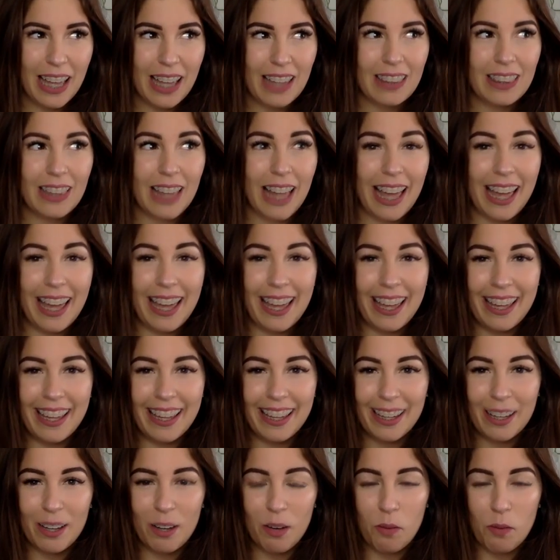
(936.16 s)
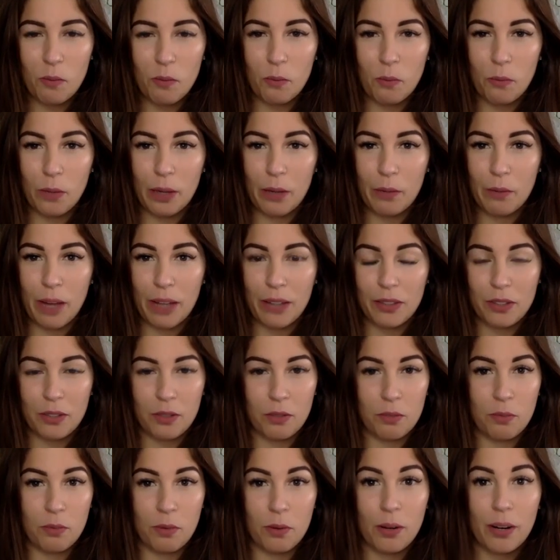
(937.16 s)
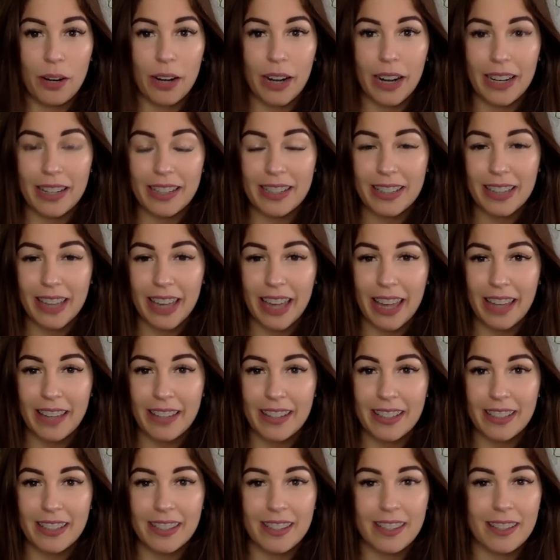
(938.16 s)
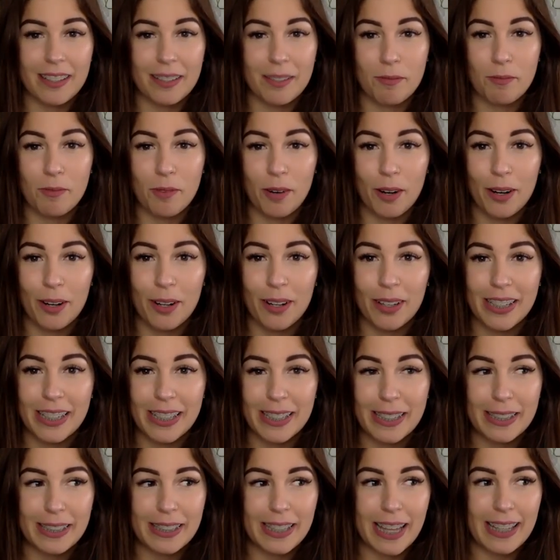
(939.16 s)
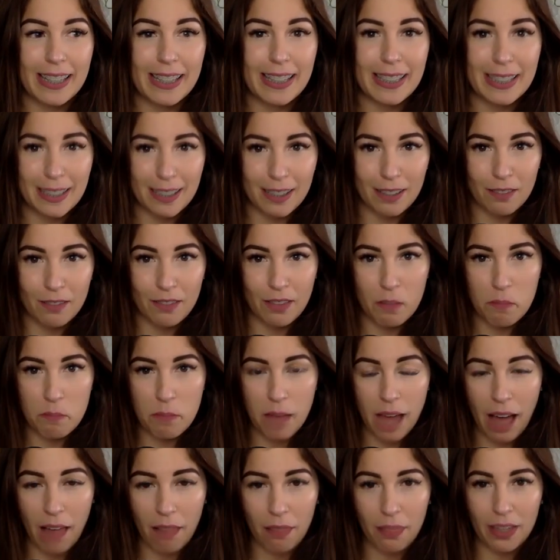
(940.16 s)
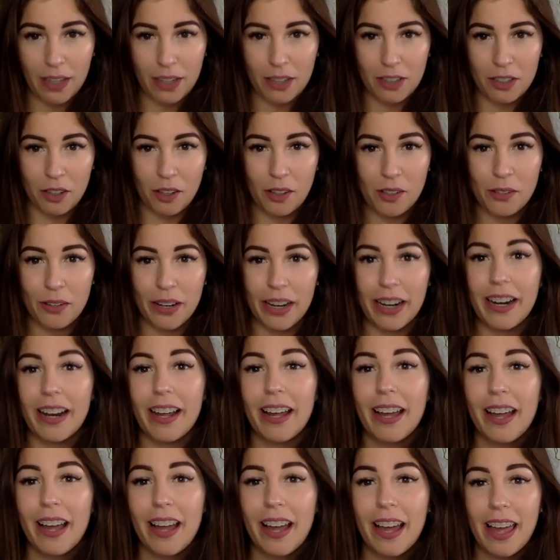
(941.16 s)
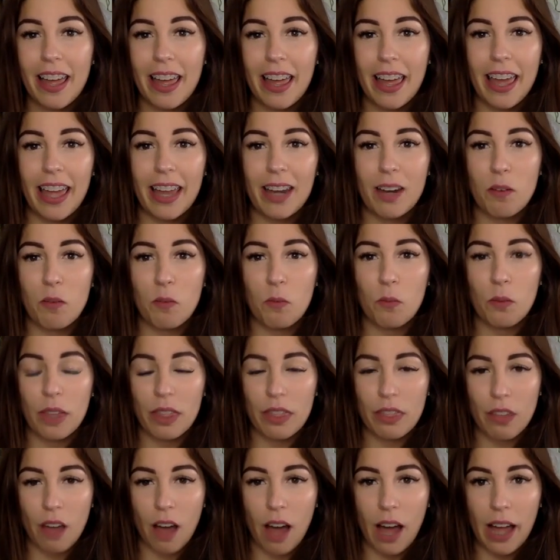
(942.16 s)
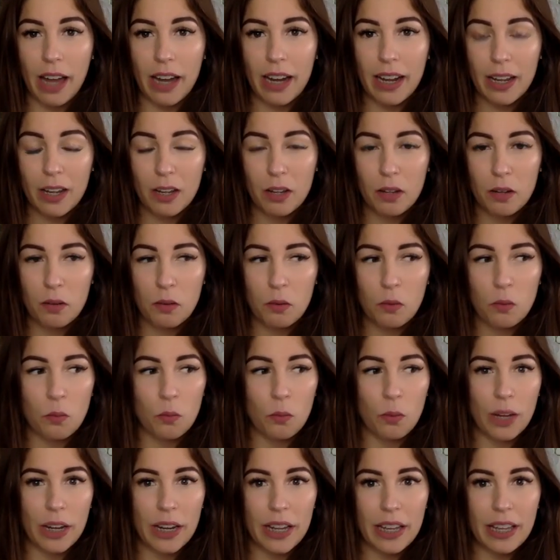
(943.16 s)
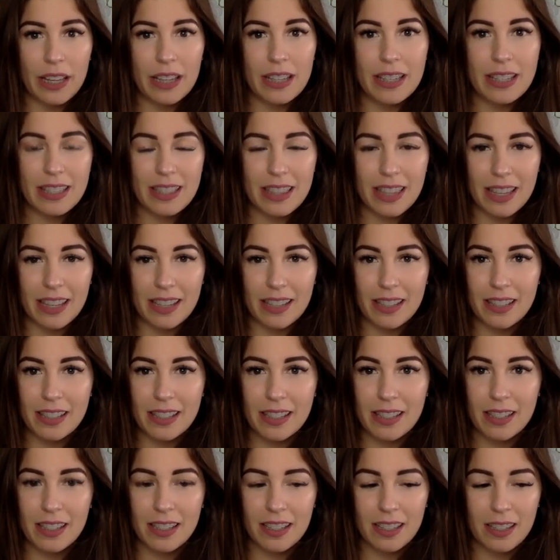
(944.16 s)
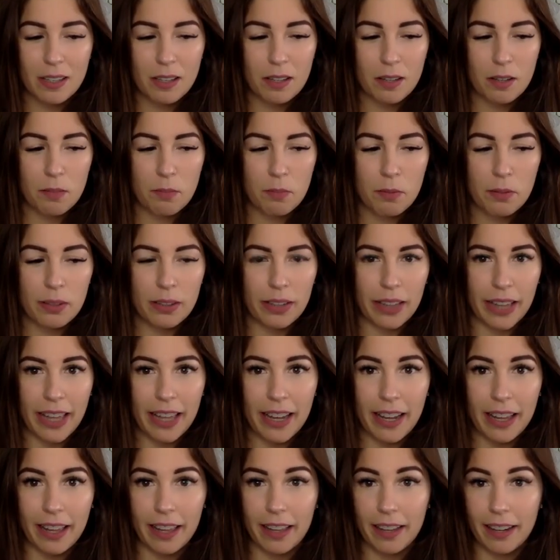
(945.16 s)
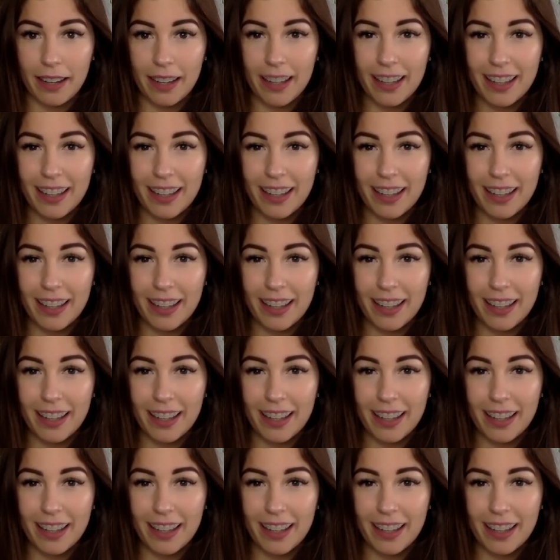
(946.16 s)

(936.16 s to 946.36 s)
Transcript: we went to war as kids in this world, as sensitive, empathic children. And we thought, what is this planet?